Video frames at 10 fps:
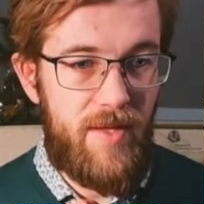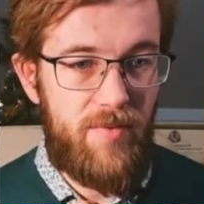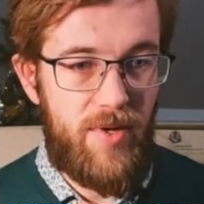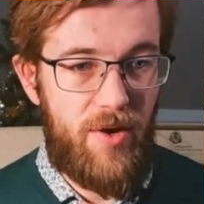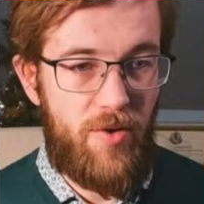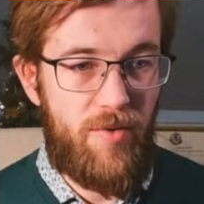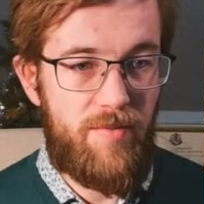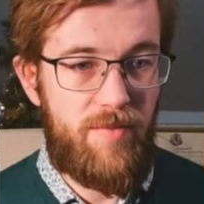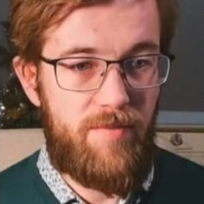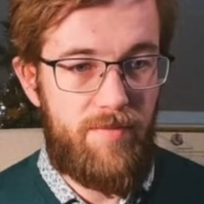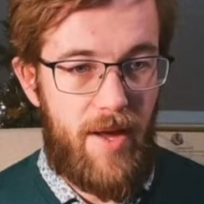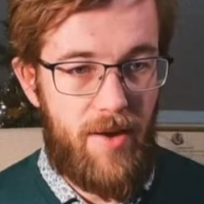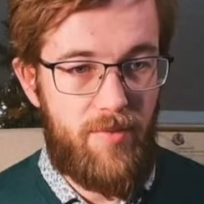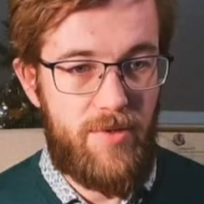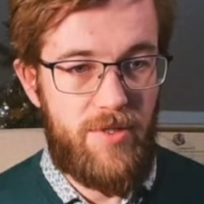we go
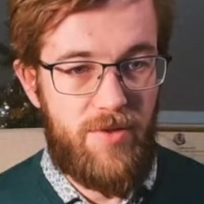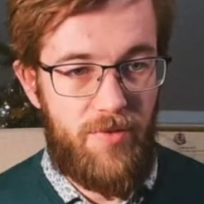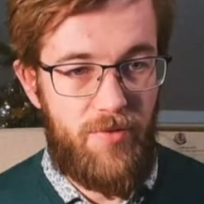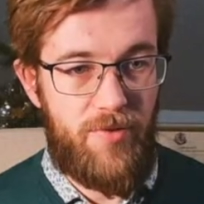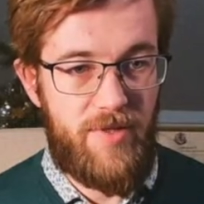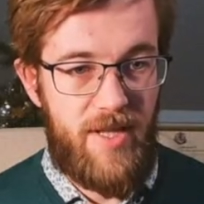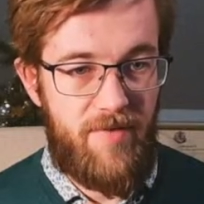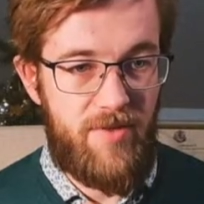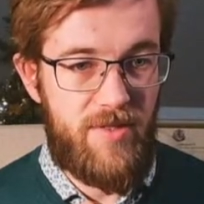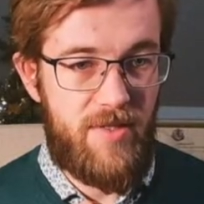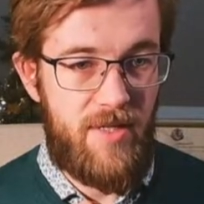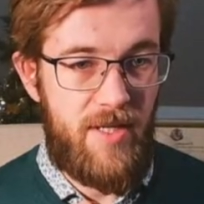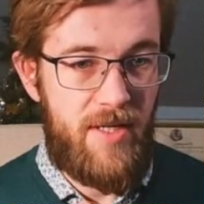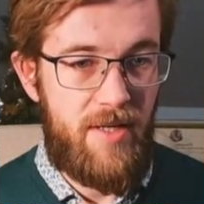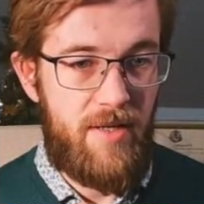backwards through the 7s,
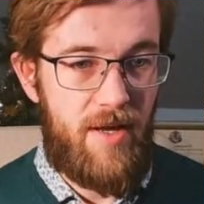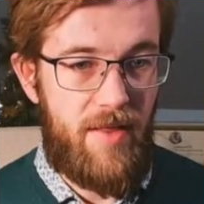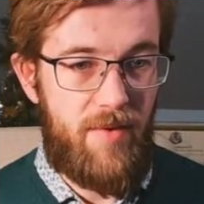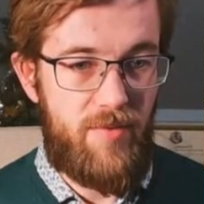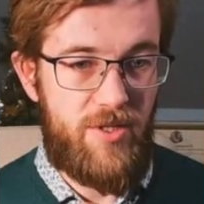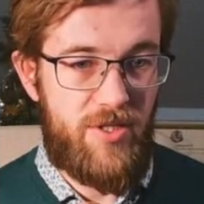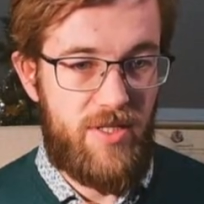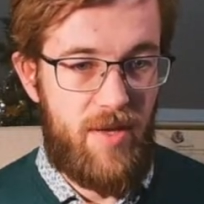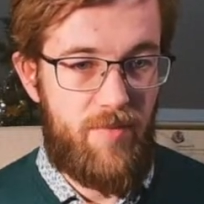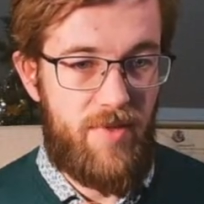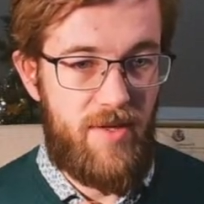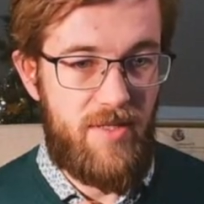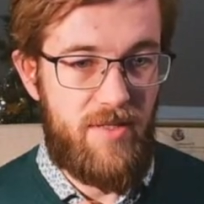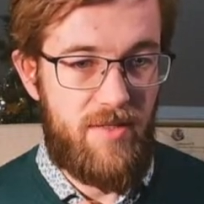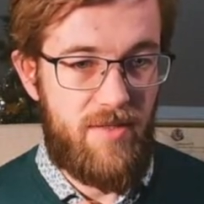and then we just skip
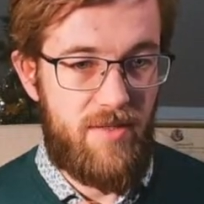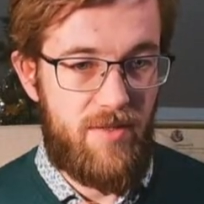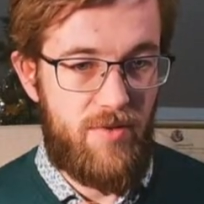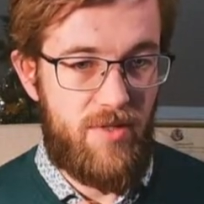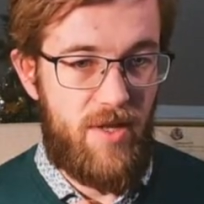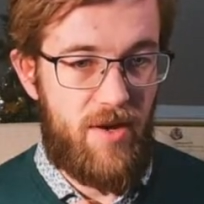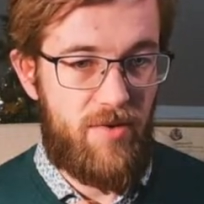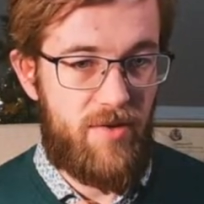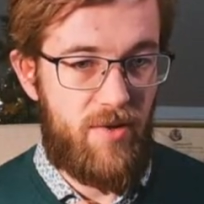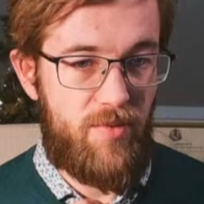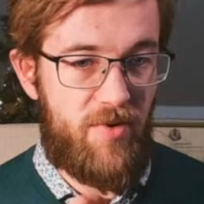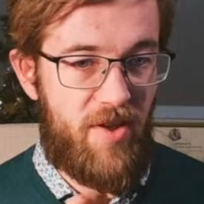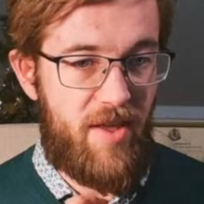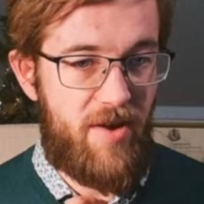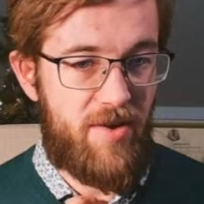this. So it's not until we're
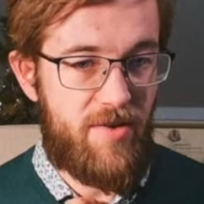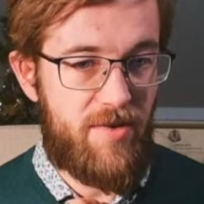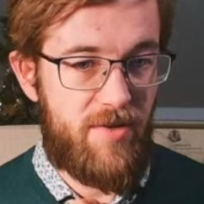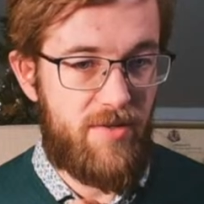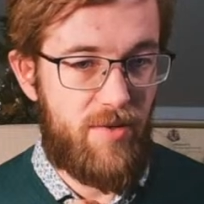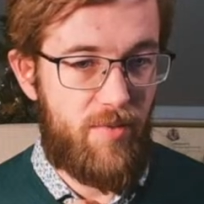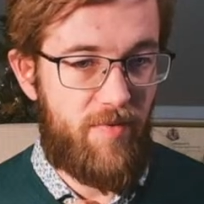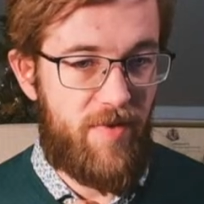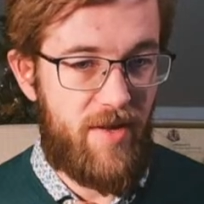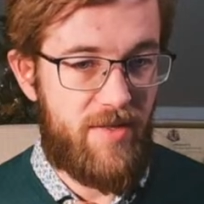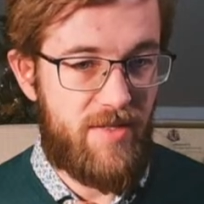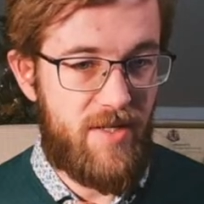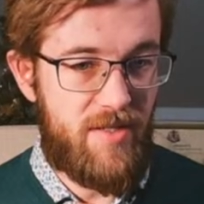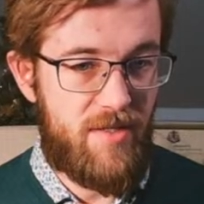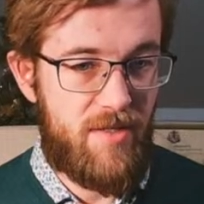here, until we find the
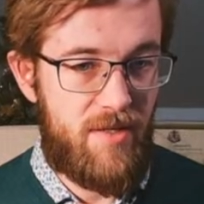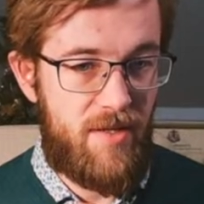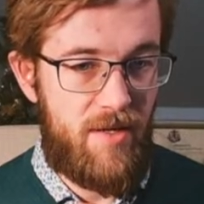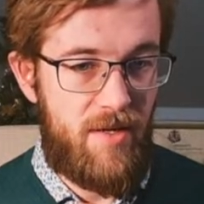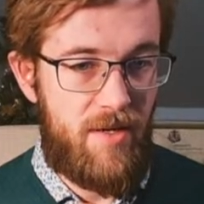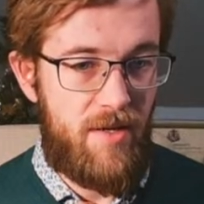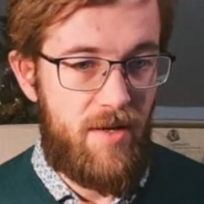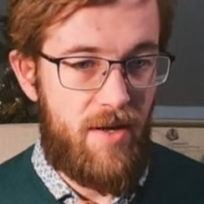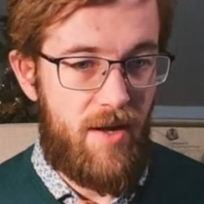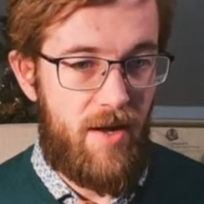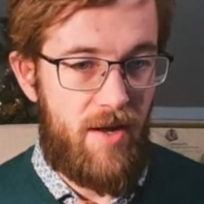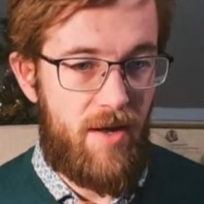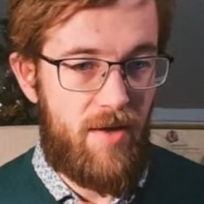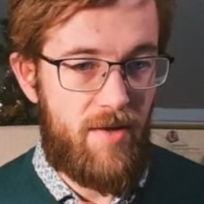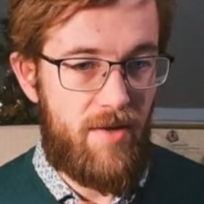6.
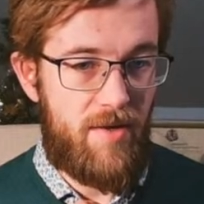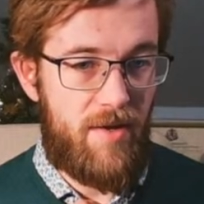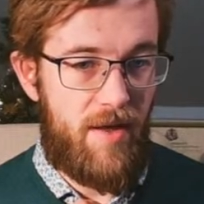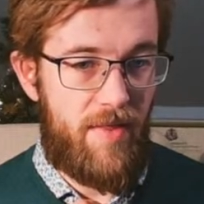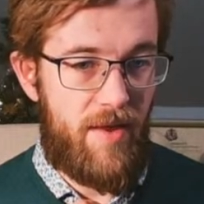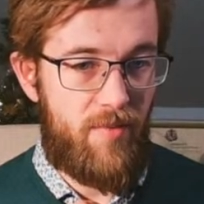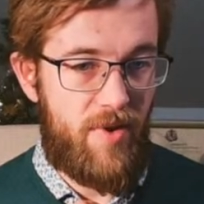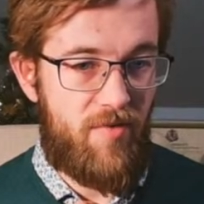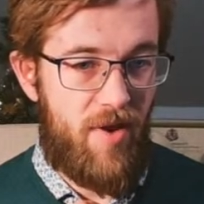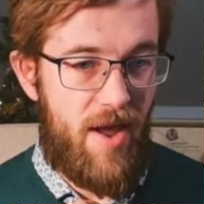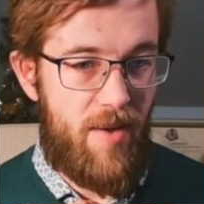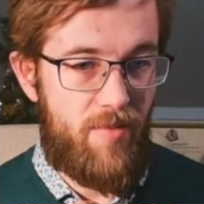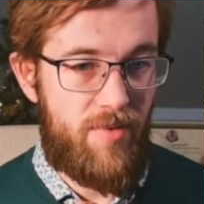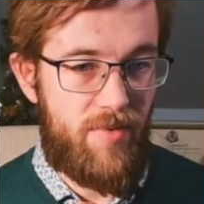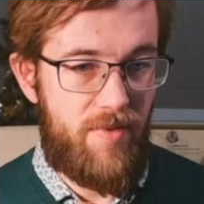And then we
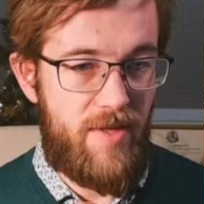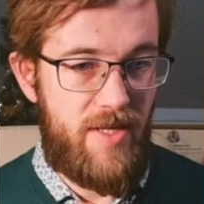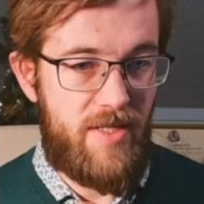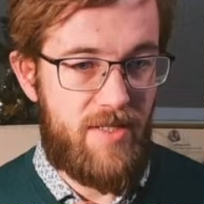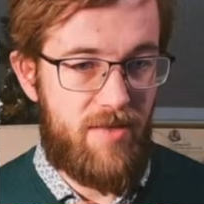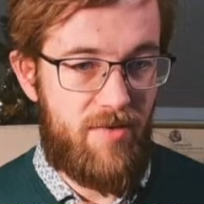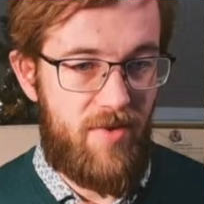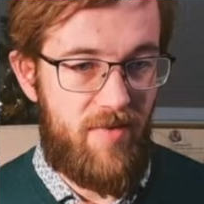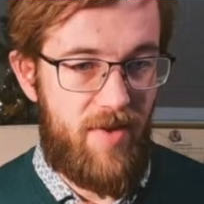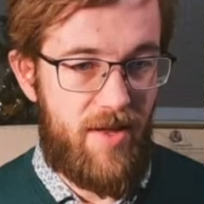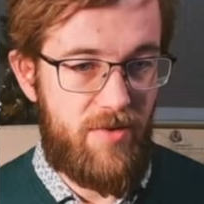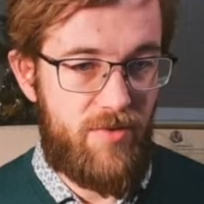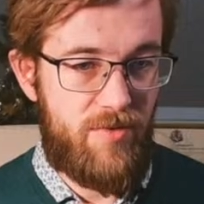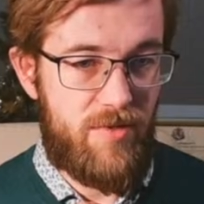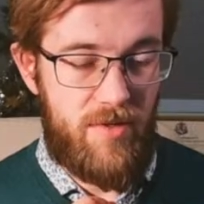grab these 3
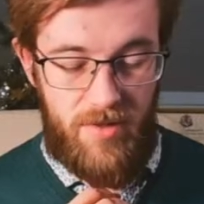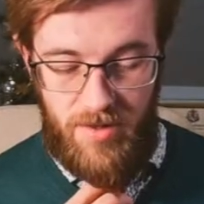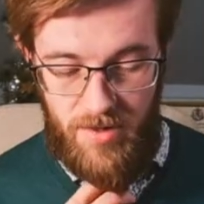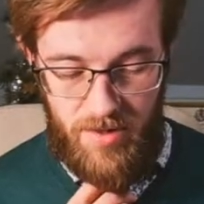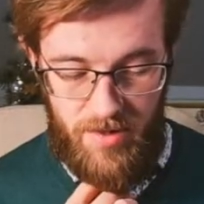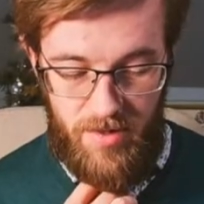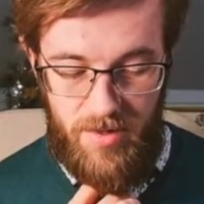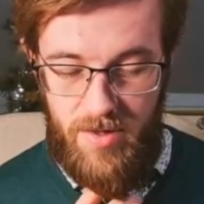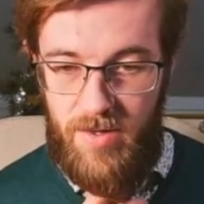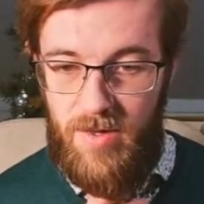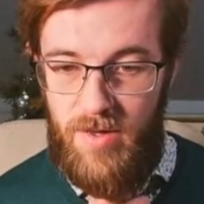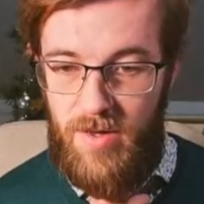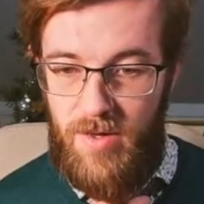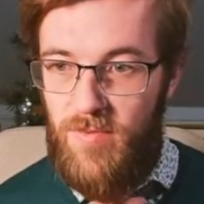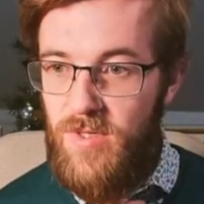values,
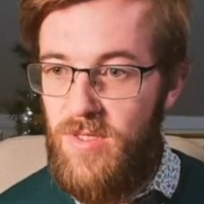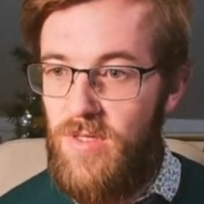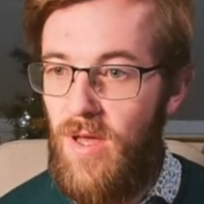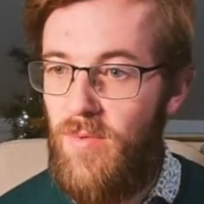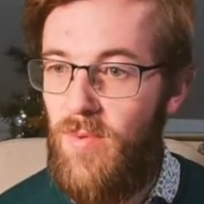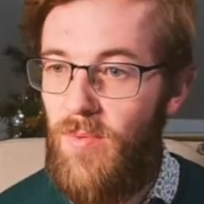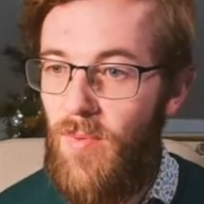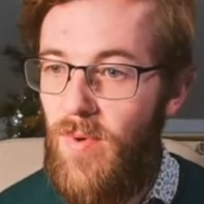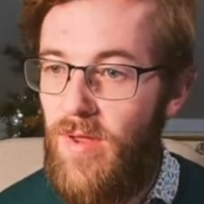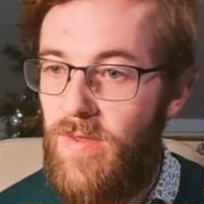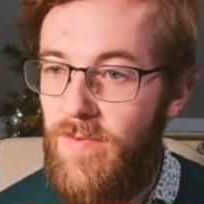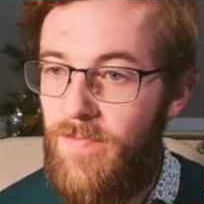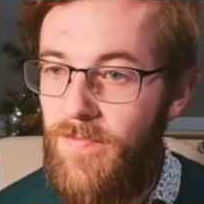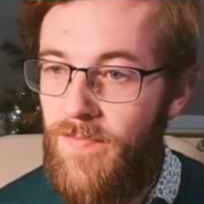which is not what we want.